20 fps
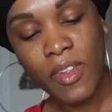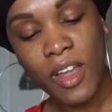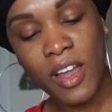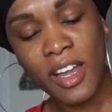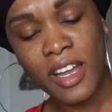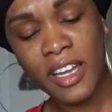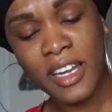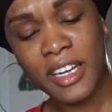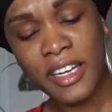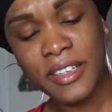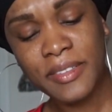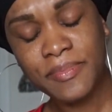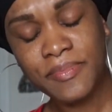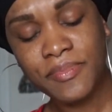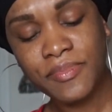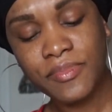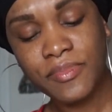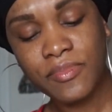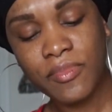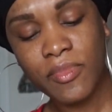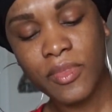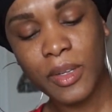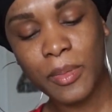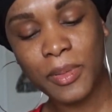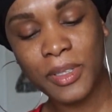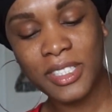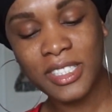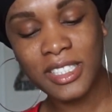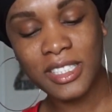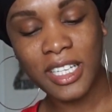And the
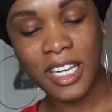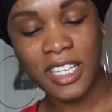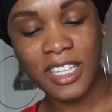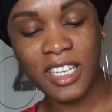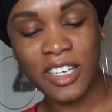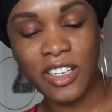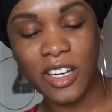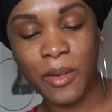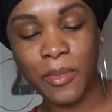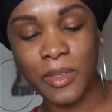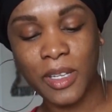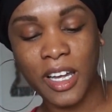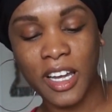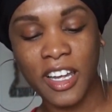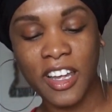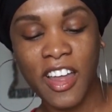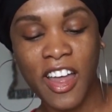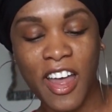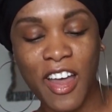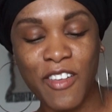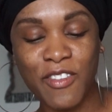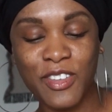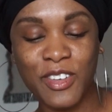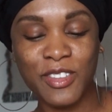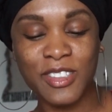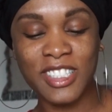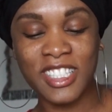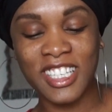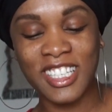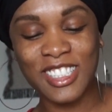police stayed there and they were like, have you
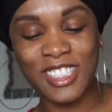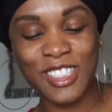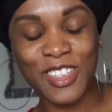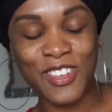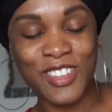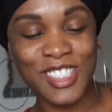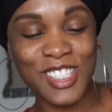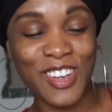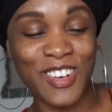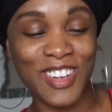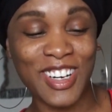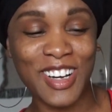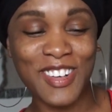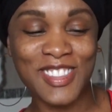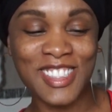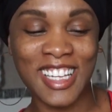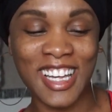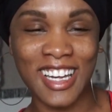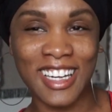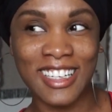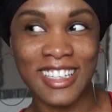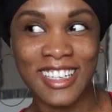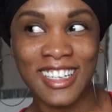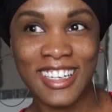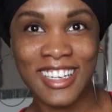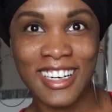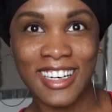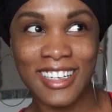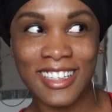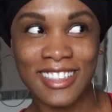seen so-and-so? And I was like,
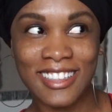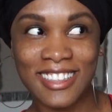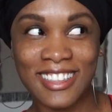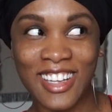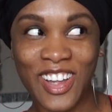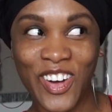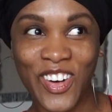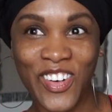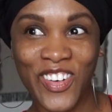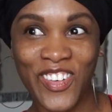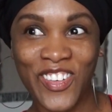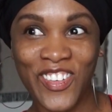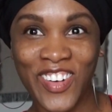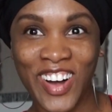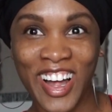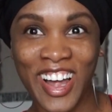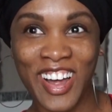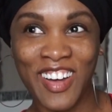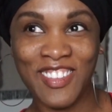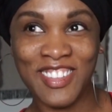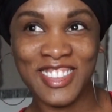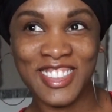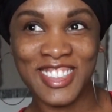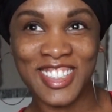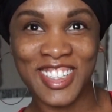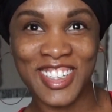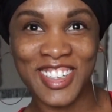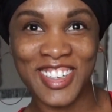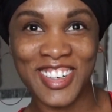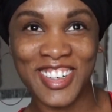no, I haven't
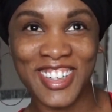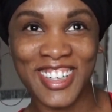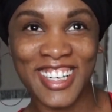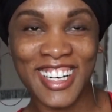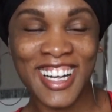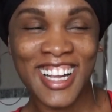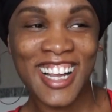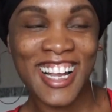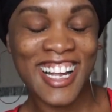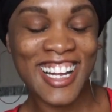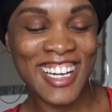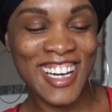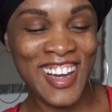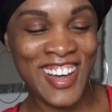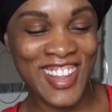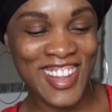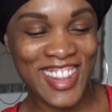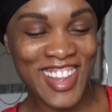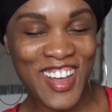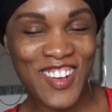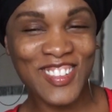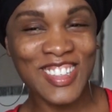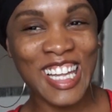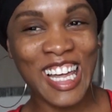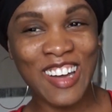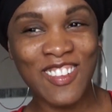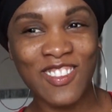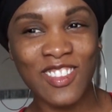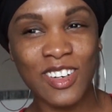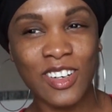seen her. And they were
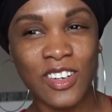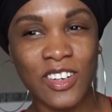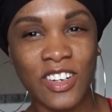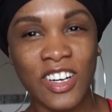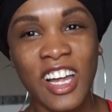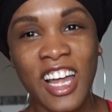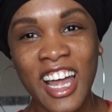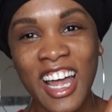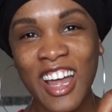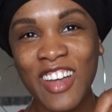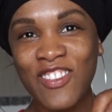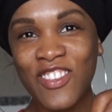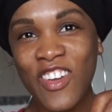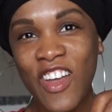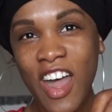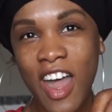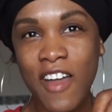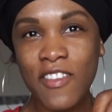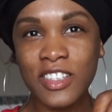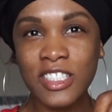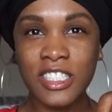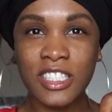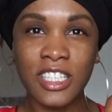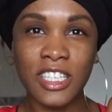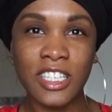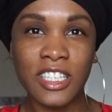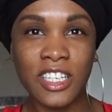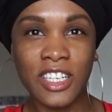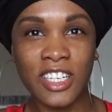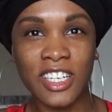like, well, if you haven't
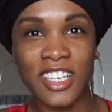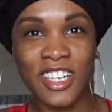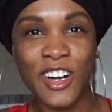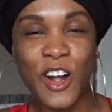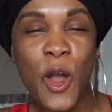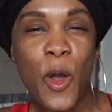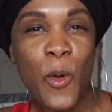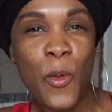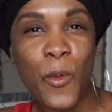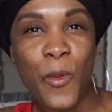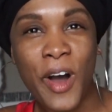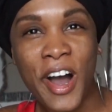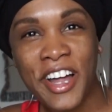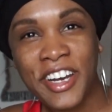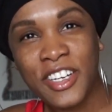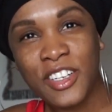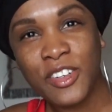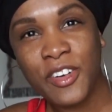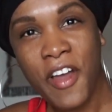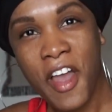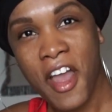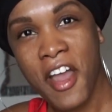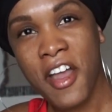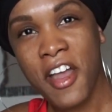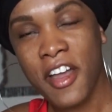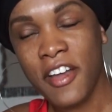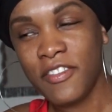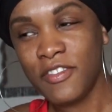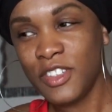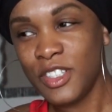seen her, why do you
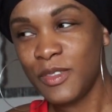have